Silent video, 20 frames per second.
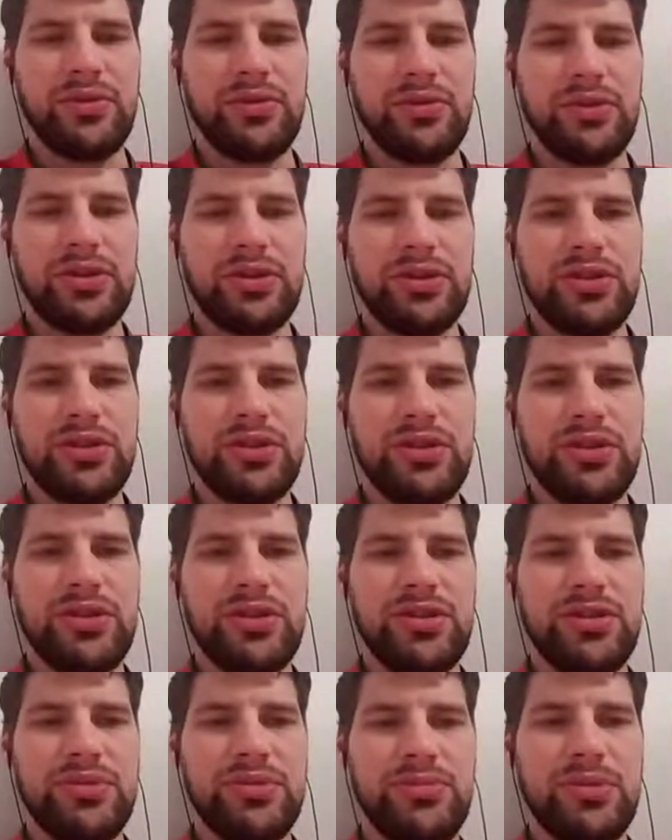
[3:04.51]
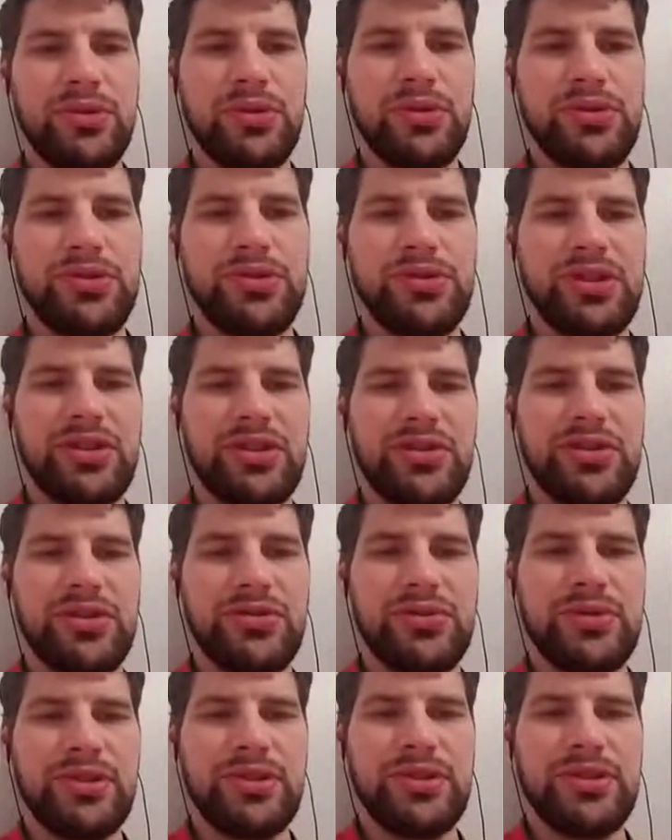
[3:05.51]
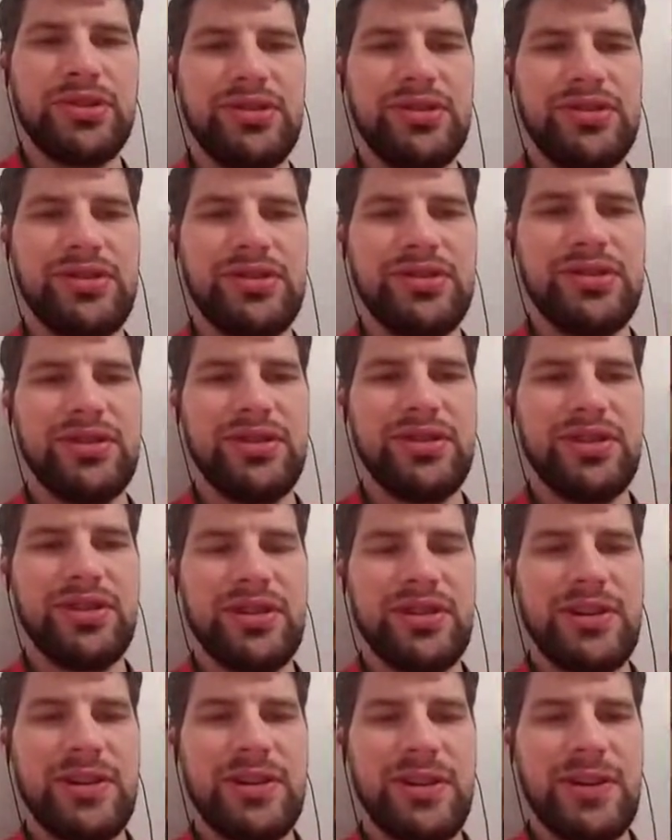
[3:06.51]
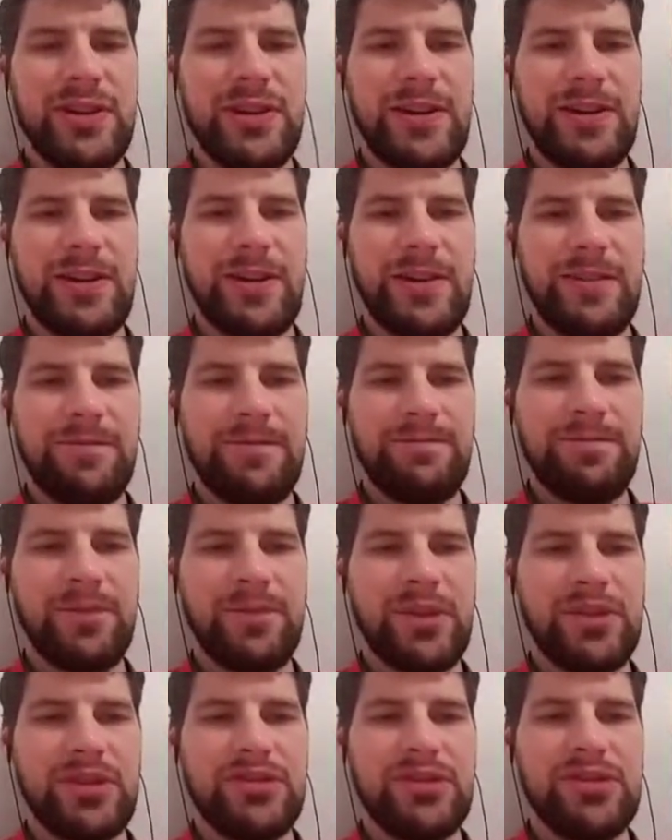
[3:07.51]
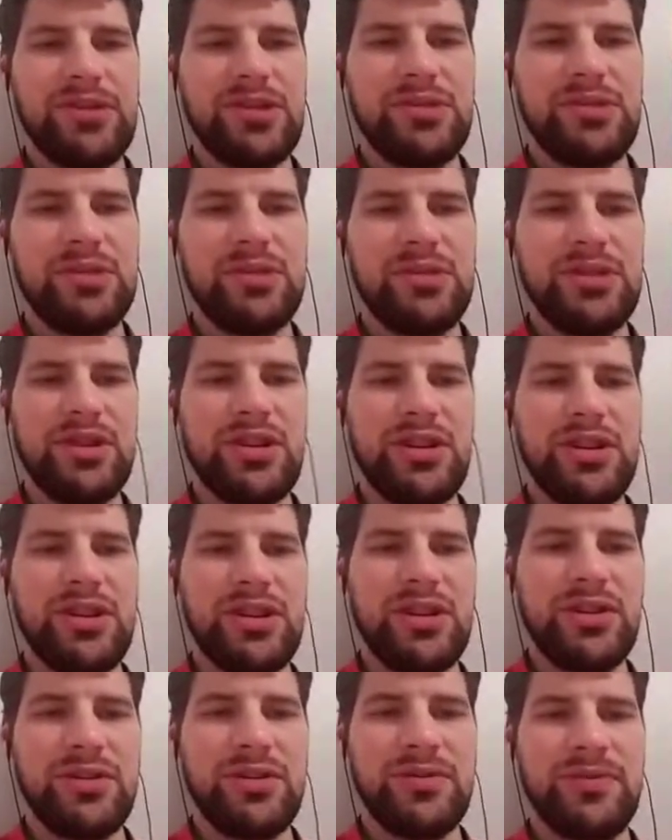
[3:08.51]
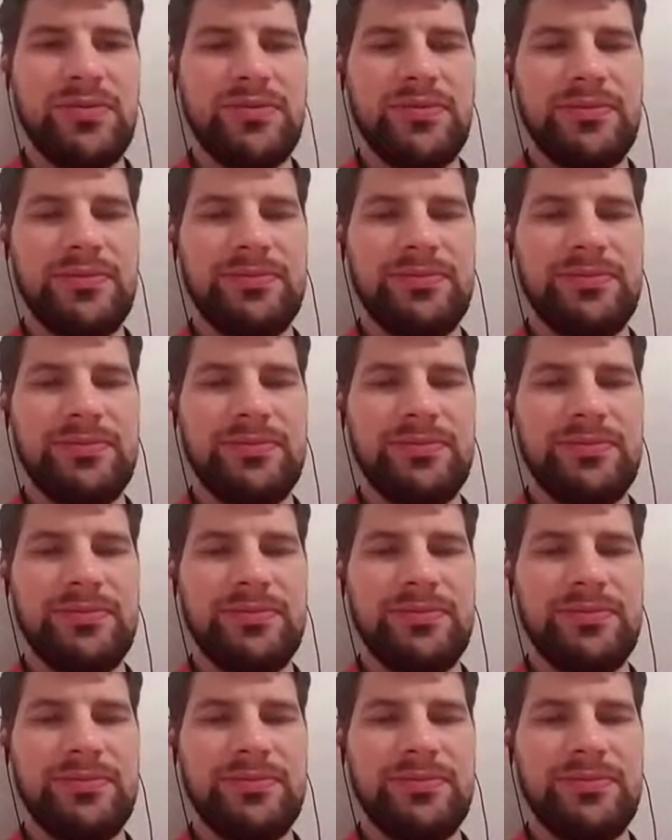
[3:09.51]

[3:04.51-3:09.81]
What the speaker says: the witches and bowlers like always. Get the siege machine down.